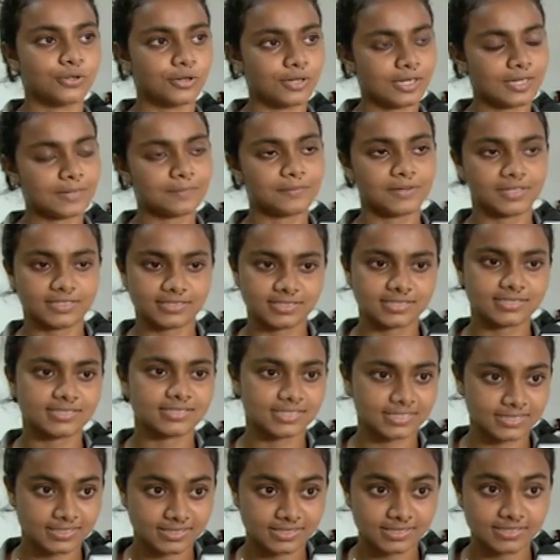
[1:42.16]
to all our brothers
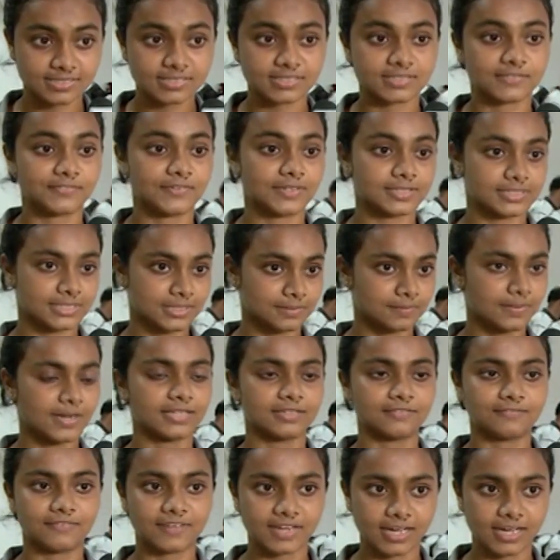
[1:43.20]
and sisters affected by the